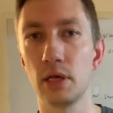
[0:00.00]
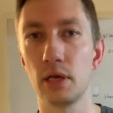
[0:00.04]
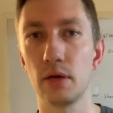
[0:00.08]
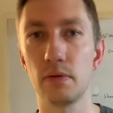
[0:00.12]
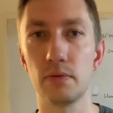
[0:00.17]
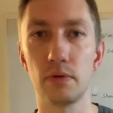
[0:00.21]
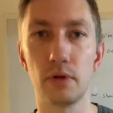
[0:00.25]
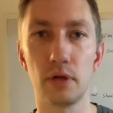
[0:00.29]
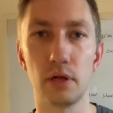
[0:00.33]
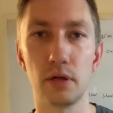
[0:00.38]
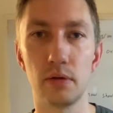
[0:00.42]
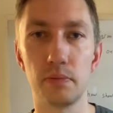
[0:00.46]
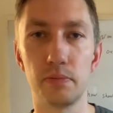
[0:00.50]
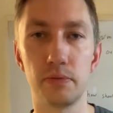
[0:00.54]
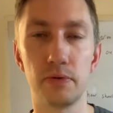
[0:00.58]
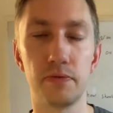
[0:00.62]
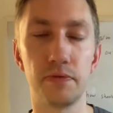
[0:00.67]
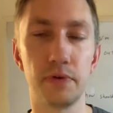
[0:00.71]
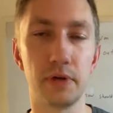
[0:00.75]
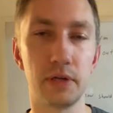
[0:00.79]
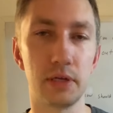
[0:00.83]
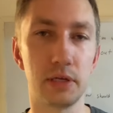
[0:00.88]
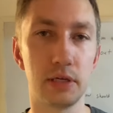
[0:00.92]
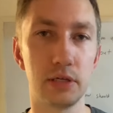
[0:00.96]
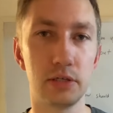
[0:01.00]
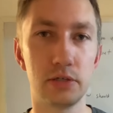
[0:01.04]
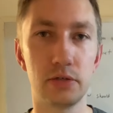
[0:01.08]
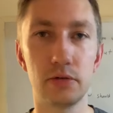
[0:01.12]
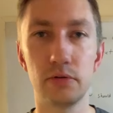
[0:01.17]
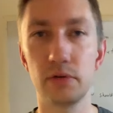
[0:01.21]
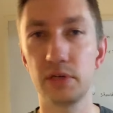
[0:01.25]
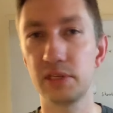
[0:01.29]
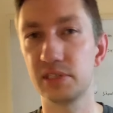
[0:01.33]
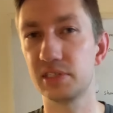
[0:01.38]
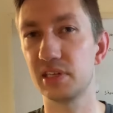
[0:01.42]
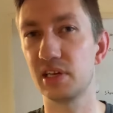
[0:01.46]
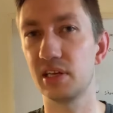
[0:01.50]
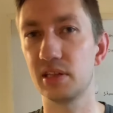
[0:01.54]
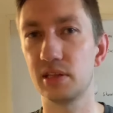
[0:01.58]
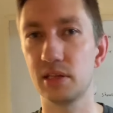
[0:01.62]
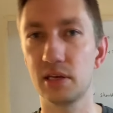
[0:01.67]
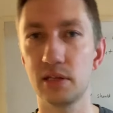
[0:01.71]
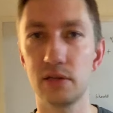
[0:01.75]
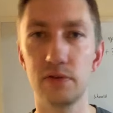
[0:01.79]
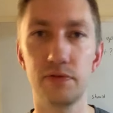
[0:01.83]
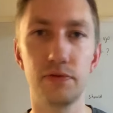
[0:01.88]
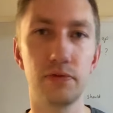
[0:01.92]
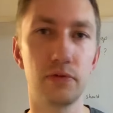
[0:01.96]
it will help prevent injuries, and the
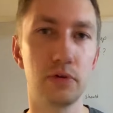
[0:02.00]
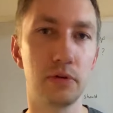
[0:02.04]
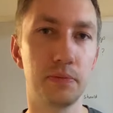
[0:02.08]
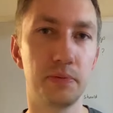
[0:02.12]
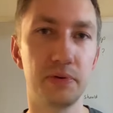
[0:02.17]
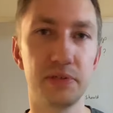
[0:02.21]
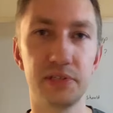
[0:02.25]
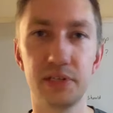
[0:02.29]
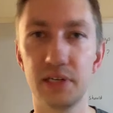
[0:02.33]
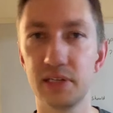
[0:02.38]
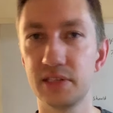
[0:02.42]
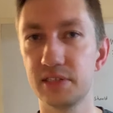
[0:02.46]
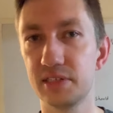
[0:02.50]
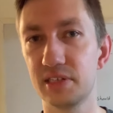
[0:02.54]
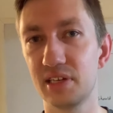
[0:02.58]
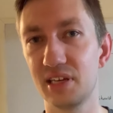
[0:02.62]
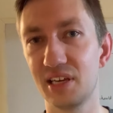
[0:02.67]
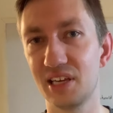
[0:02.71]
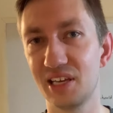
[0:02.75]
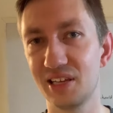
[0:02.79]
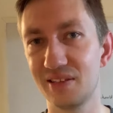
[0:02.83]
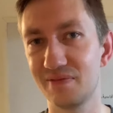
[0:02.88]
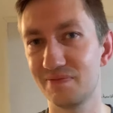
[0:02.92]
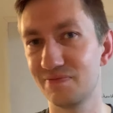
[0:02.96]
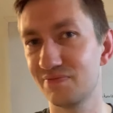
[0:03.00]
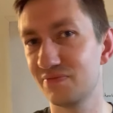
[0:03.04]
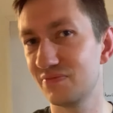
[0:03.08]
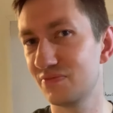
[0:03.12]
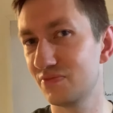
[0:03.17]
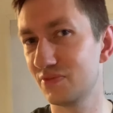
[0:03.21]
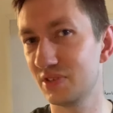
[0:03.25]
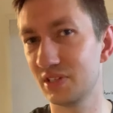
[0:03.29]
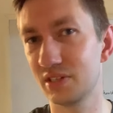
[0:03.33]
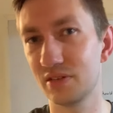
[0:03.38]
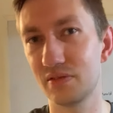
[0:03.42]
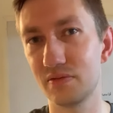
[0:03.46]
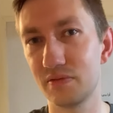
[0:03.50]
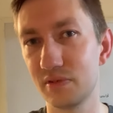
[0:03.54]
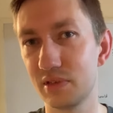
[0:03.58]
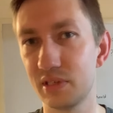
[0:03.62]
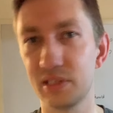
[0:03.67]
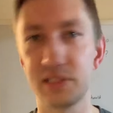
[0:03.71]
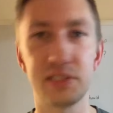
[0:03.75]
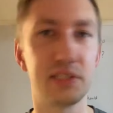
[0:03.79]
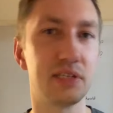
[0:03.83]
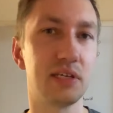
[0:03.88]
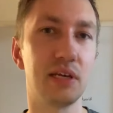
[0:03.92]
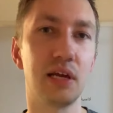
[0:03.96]
other 40% saying, we don't
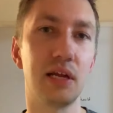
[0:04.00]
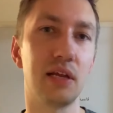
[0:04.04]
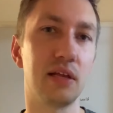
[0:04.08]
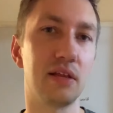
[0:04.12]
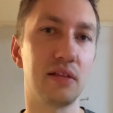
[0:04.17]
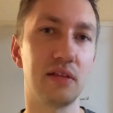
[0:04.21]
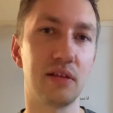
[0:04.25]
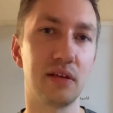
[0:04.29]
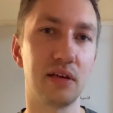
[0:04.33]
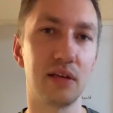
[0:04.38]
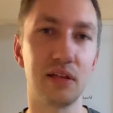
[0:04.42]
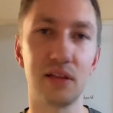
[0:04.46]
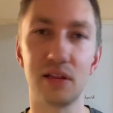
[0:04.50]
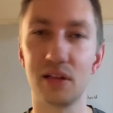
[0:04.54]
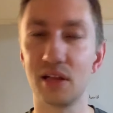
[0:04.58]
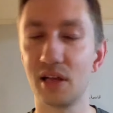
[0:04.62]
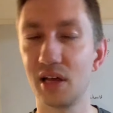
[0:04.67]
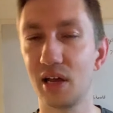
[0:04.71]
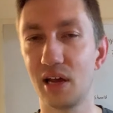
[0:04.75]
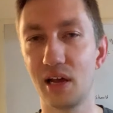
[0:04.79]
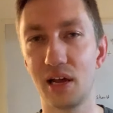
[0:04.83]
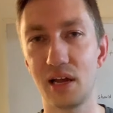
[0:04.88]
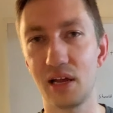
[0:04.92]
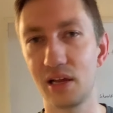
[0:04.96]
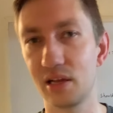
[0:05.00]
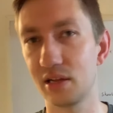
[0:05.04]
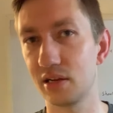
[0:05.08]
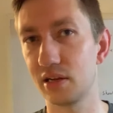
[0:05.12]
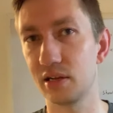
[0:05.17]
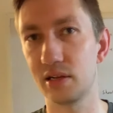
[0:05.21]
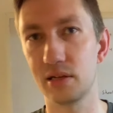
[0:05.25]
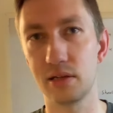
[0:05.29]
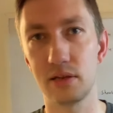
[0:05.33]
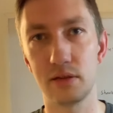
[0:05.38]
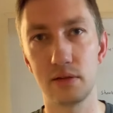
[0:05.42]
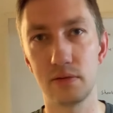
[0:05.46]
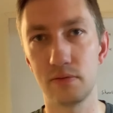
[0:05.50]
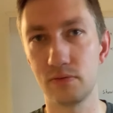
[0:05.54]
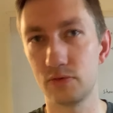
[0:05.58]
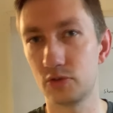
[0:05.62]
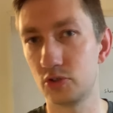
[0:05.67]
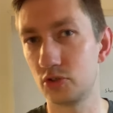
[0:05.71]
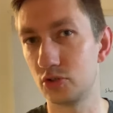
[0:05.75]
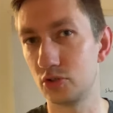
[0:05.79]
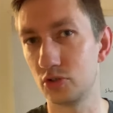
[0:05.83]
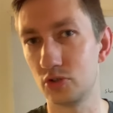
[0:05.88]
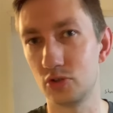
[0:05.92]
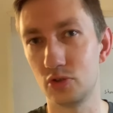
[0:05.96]
really see anything, uh,
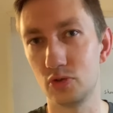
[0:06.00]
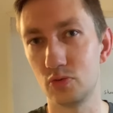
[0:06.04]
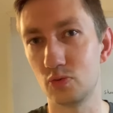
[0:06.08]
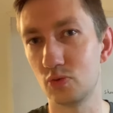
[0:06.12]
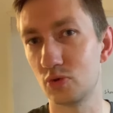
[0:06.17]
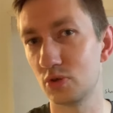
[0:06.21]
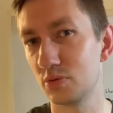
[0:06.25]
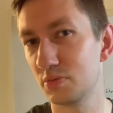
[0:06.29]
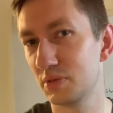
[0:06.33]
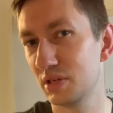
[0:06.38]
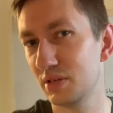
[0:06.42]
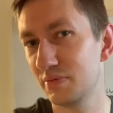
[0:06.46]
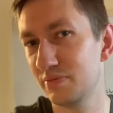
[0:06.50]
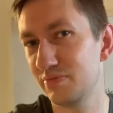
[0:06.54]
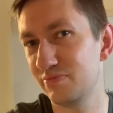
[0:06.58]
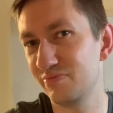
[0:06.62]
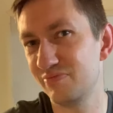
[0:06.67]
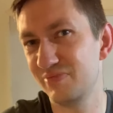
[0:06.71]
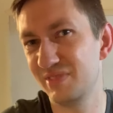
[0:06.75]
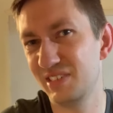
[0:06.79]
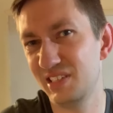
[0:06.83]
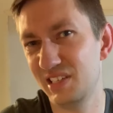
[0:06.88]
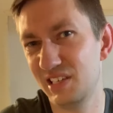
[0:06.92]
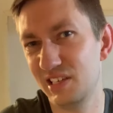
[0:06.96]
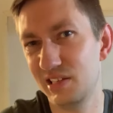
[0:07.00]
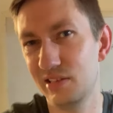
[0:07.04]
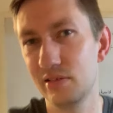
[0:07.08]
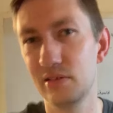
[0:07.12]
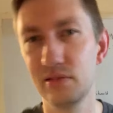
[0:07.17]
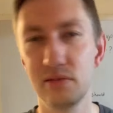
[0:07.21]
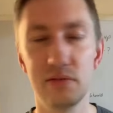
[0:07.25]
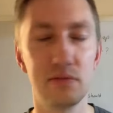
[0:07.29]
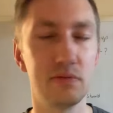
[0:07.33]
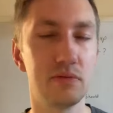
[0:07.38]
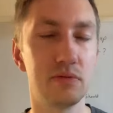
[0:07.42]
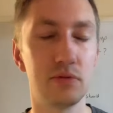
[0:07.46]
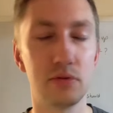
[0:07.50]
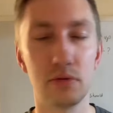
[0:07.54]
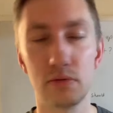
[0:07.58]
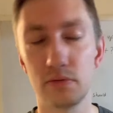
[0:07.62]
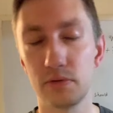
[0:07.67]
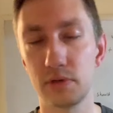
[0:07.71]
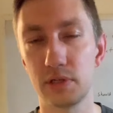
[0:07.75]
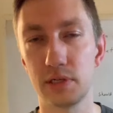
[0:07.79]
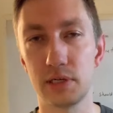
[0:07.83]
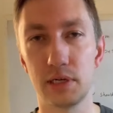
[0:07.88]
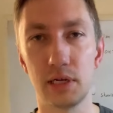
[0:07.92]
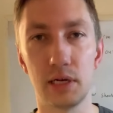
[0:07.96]
should you warm up? Eh, don't
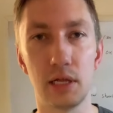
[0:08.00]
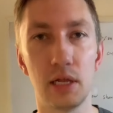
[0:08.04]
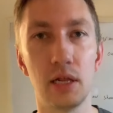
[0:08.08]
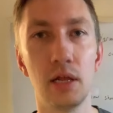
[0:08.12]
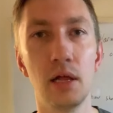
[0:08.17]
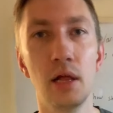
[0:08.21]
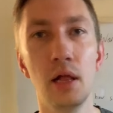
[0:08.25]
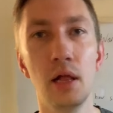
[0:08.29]
really do it.